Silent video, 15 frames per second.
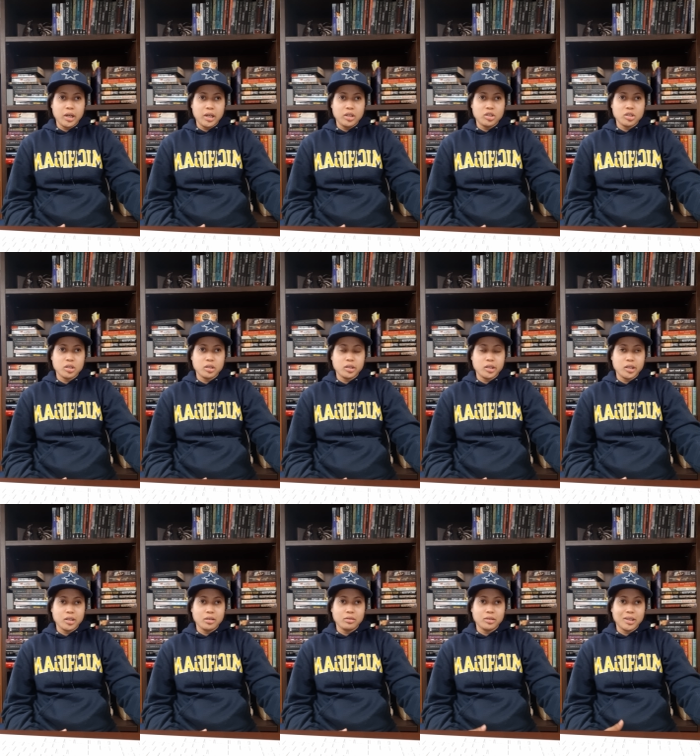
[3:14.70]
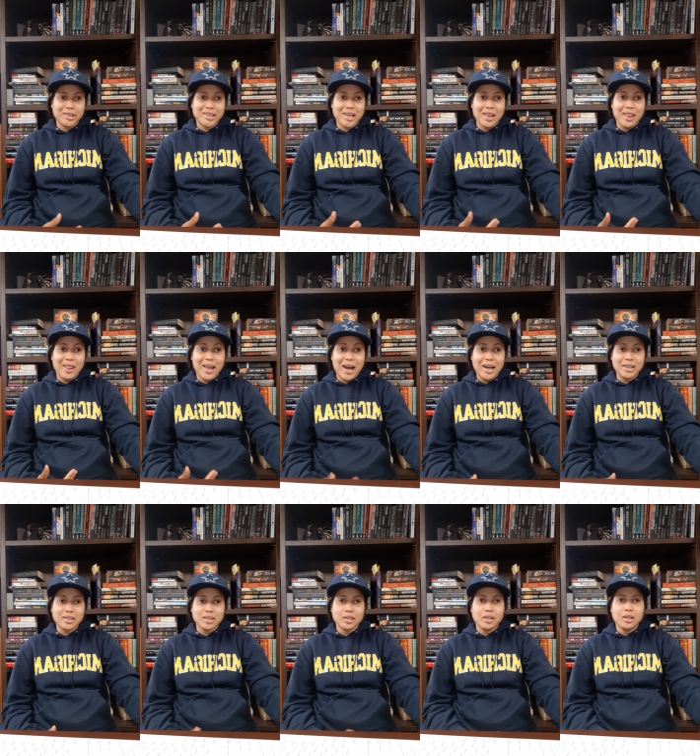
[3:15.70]
agents. So that's a lot,
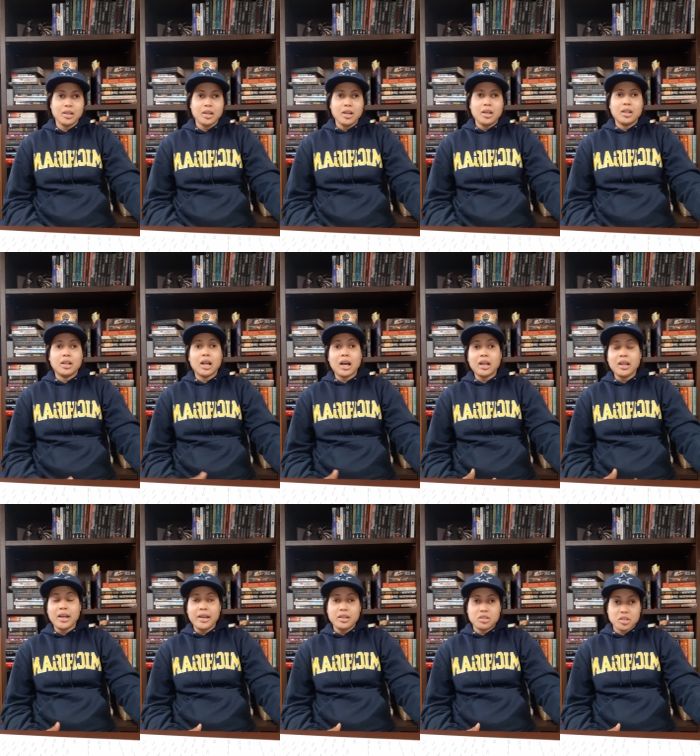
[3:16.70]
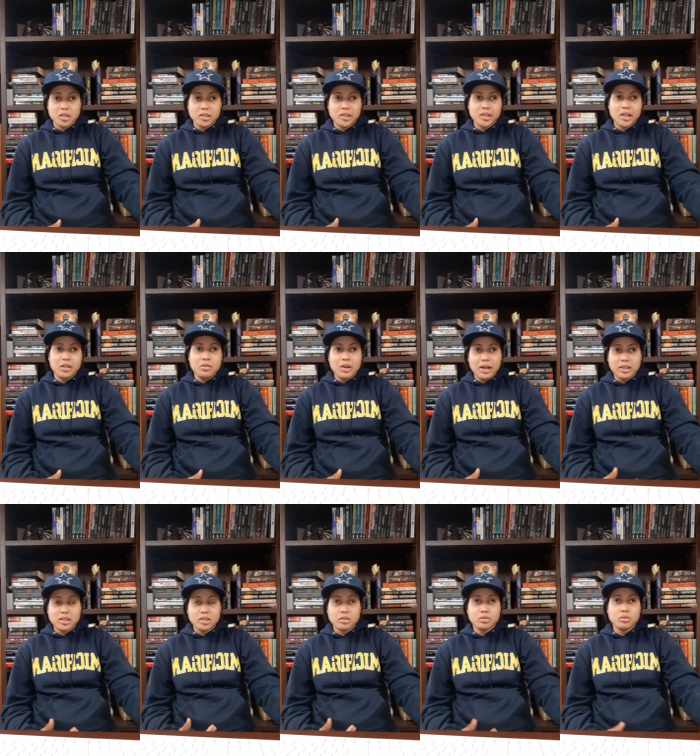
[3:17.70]
a lot of agents that you have
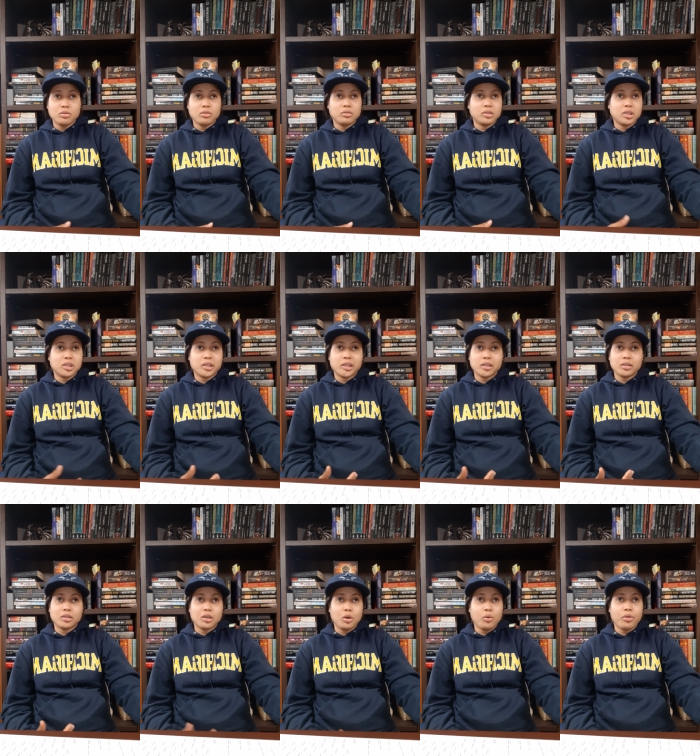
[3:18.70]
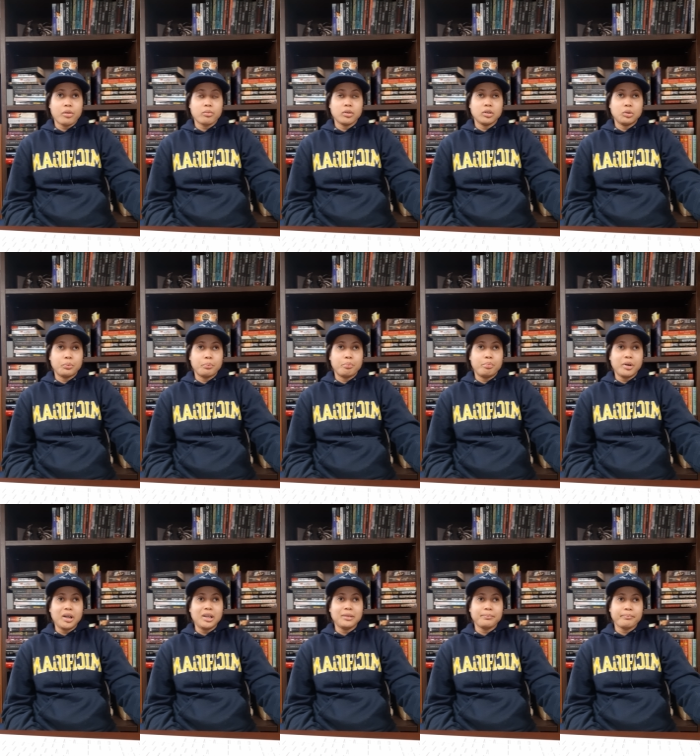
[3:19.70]
to just go through,
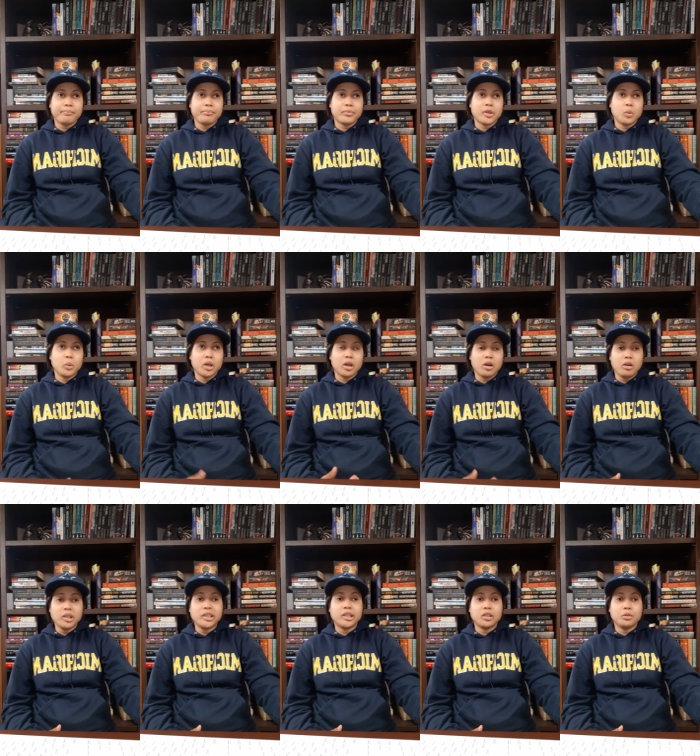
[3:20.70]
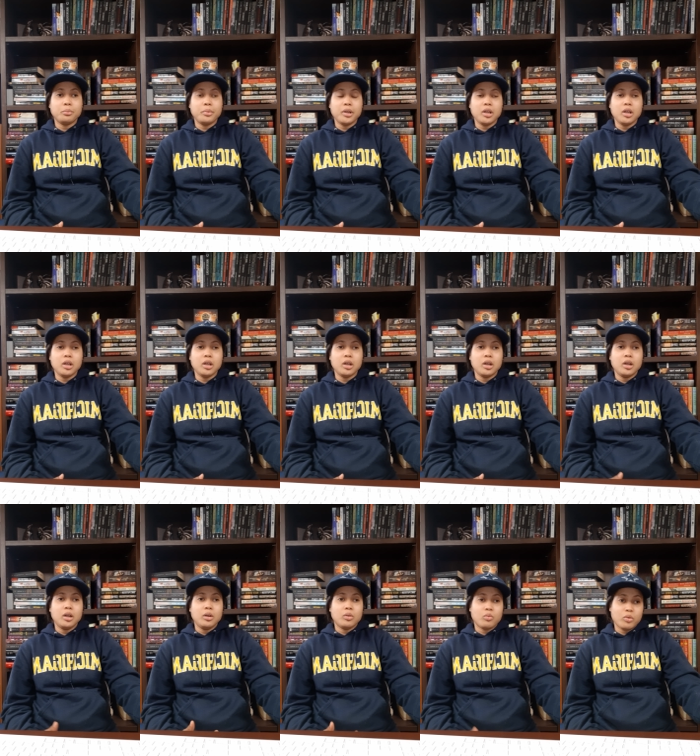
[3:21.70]
but would also be
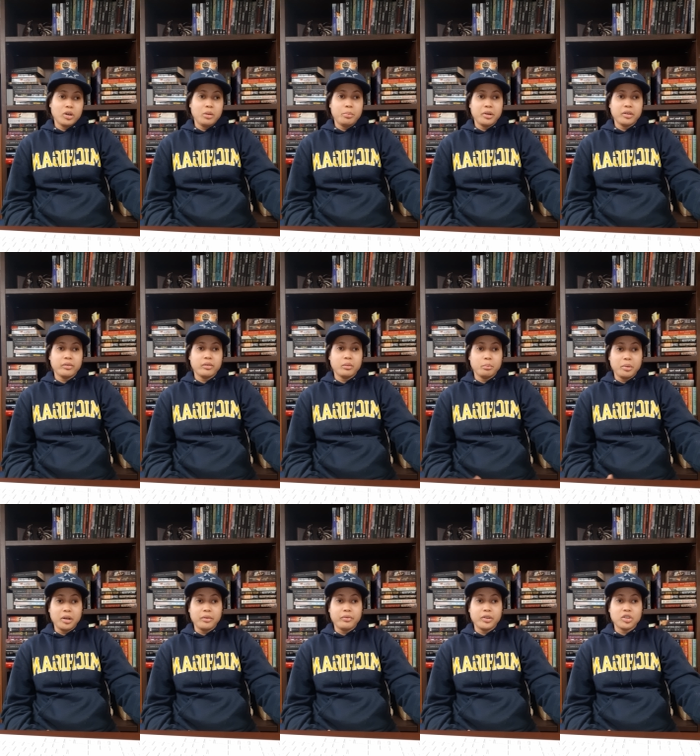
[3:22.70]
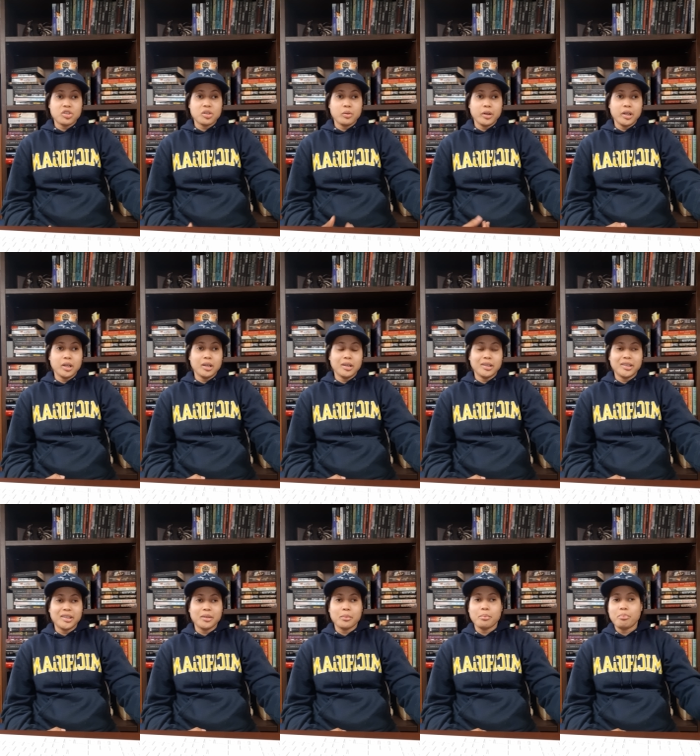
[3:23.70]
really ben beneficial
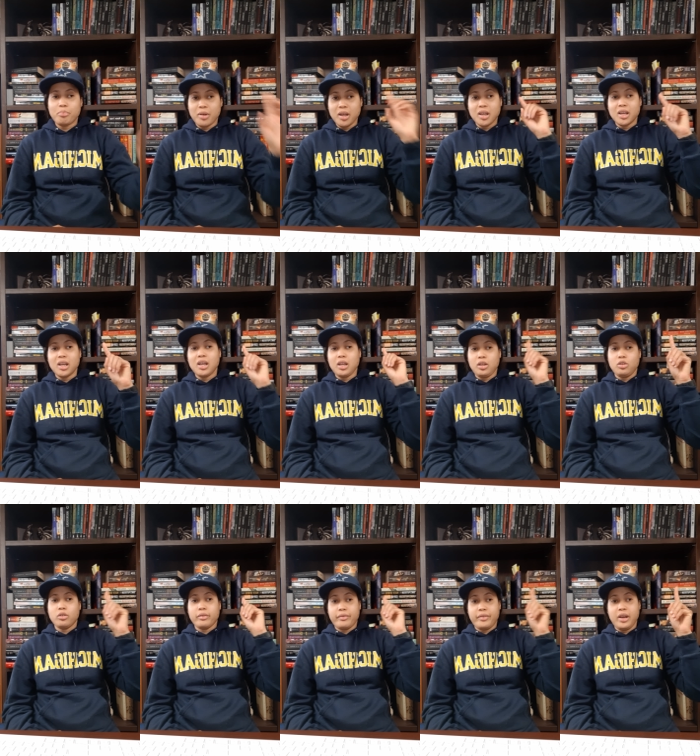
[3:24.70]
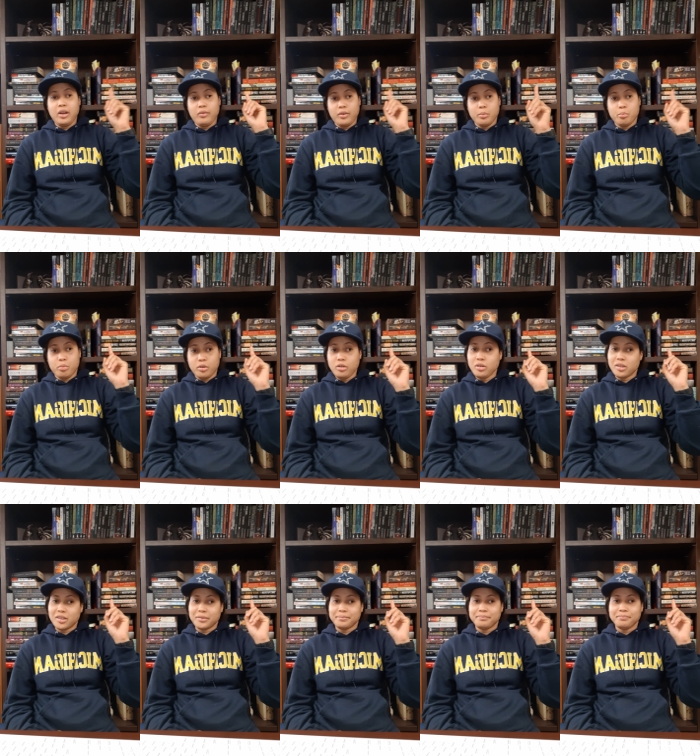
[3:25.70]
is picking your favorite book